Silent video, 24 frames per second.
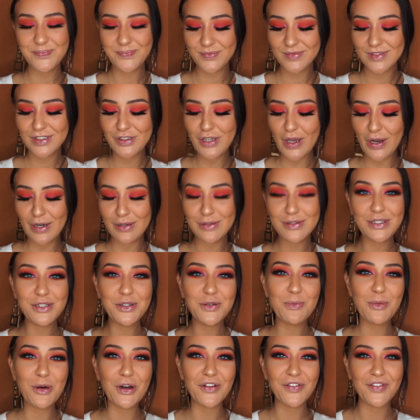Shout out to you,
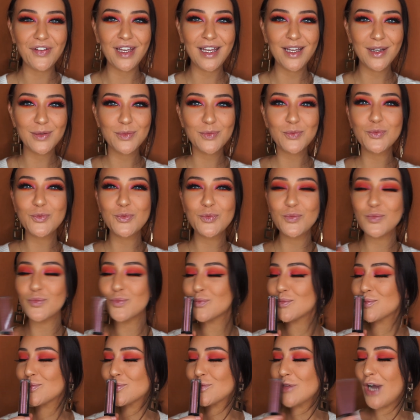Morphe.
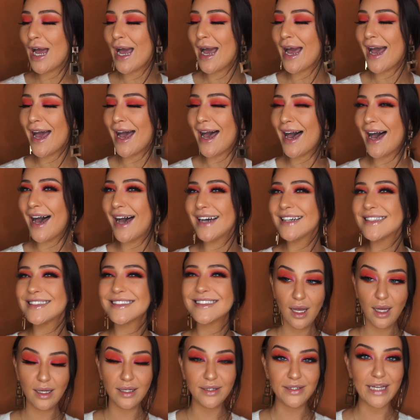Mwah.
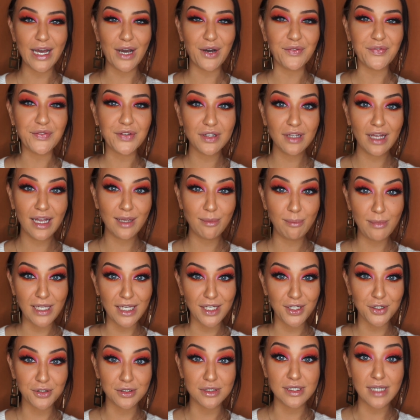Now, if you're like me
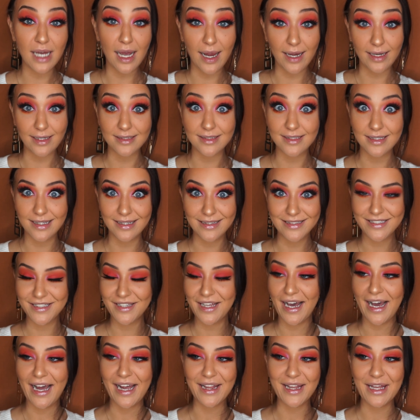and you're dying to get to the
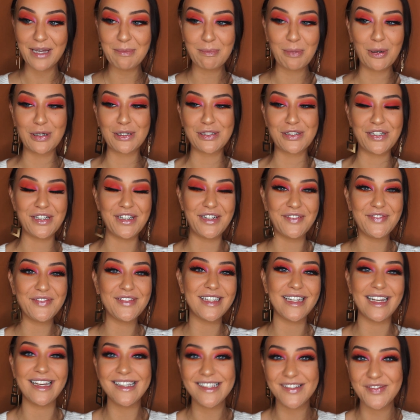highlight portion of
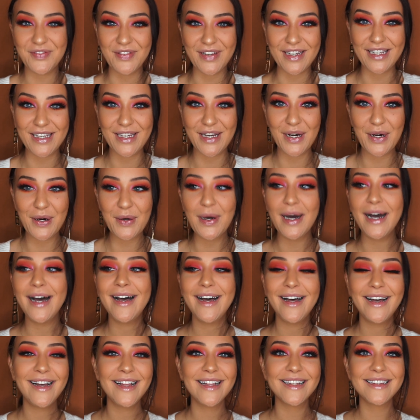today's video,
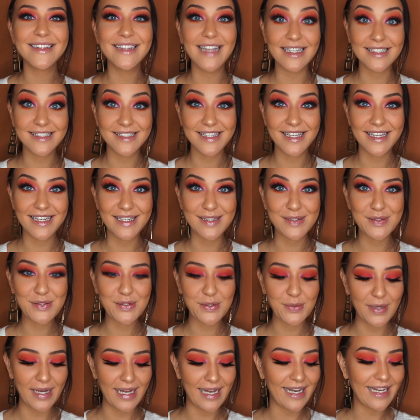let's get
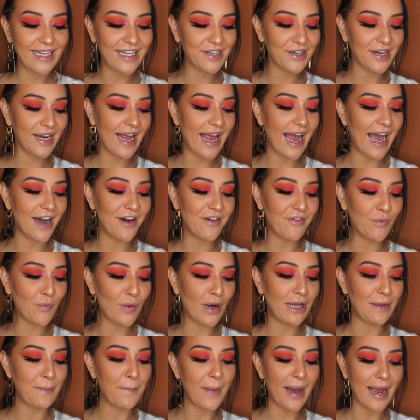into it. Here I have
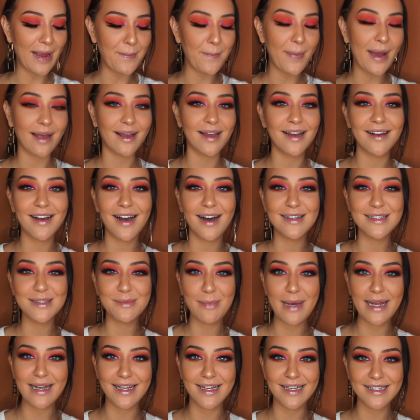one by Becca
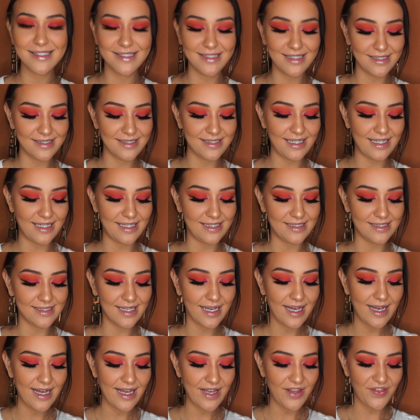Cosmetics. This is
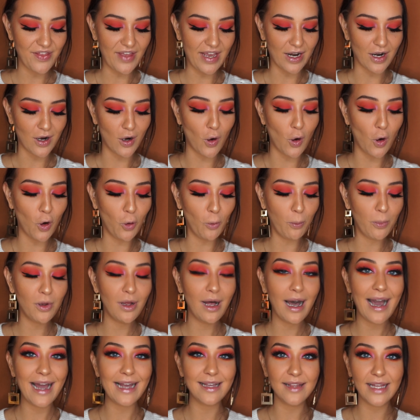their Opal
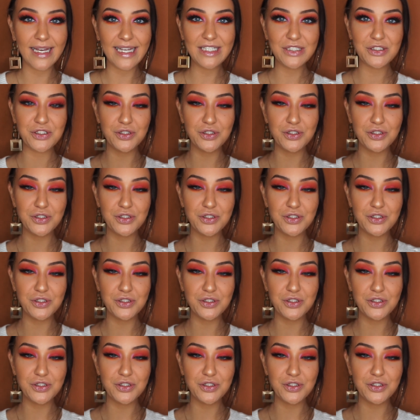Highlight.